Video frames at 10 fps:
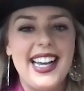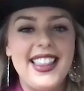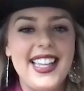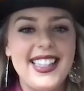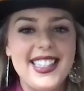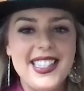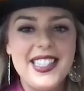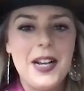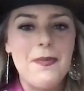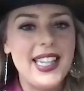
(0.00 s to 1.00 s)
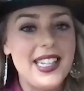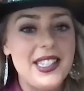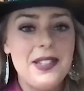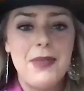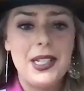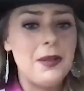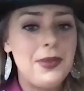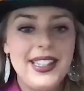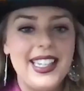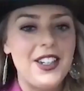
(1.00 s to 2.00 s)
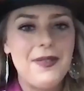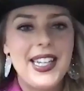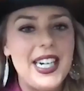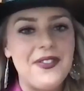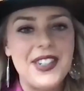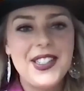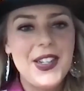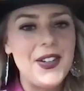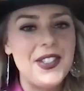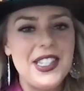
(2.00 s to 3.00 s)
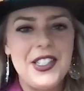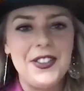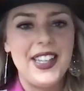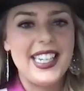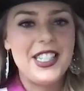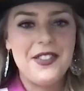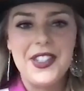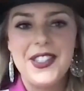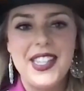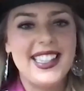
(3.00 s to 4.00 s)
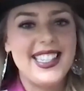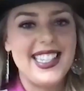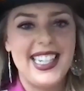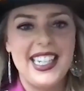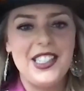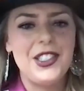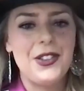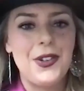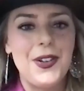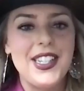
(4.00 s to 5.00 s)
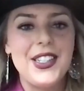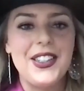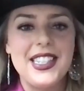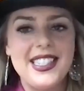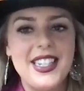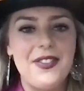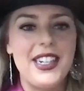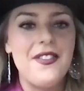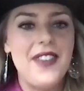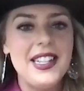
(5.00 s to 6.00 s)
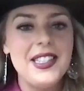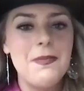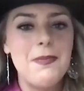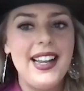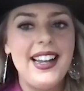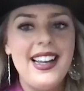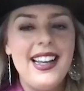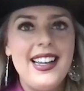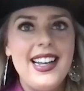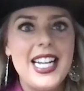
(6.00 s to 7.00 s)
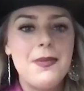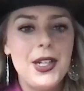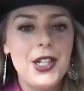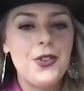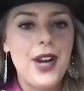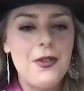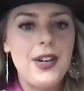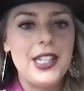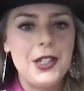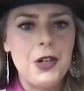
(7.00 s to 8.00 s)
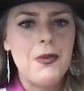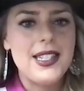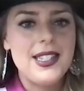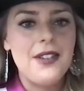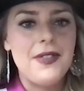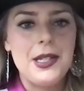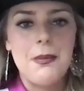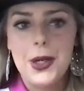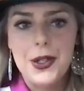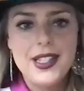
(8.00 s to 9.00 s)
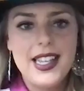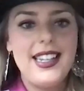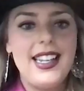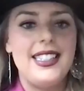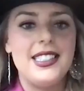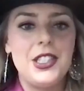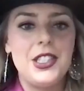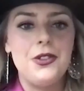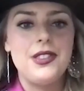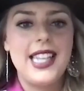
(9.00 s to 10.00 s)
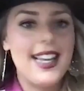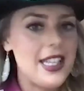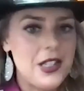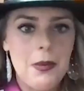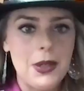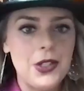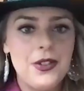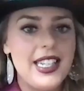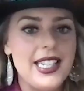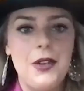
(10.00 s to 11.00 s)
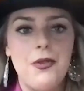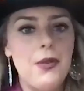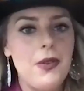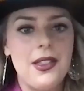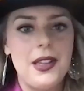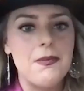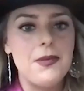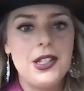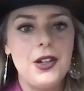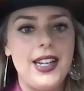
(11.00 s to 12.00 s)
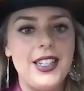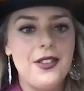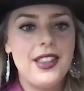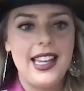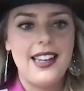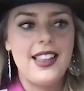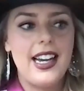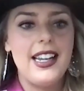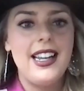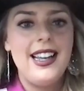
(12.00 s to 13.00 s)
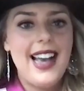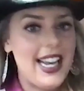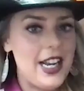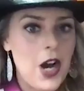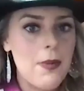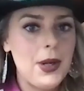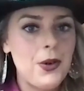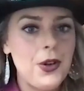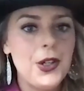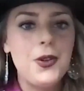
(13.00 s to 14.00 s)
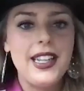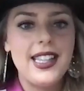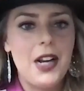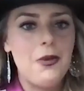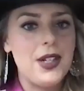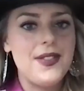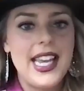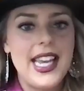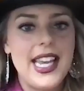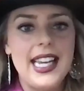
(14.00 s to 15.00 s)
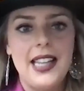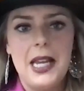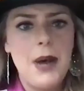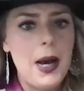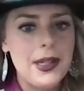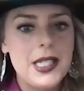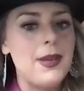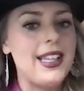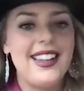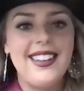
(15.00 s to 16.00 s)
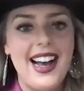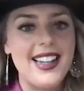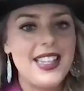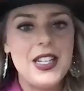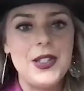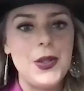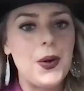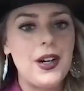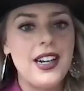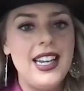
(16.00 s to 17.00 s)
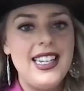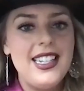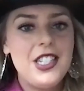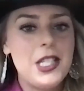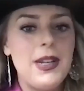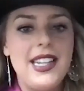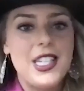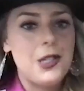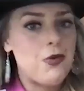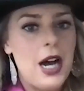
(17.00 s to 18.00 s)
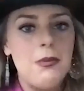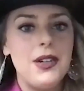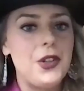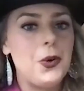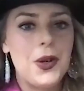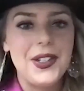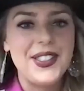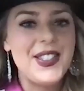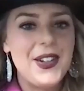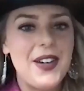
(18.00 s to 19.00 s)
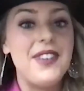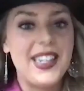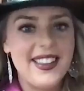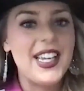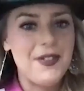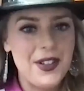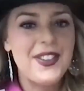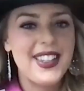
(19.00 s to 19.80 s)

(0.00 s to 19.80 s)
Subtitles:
I think that this is something that's been completely out of my comfort zone to do like interviews like this and get into thrown into all these different events. But it's been a great way to grow myself as a person and to take these opportunities and run with them. So I don't think that had I not been a rodeo queen, that I would have taken like public speaking classes or just been in this realm of the world. So I'm very thankful for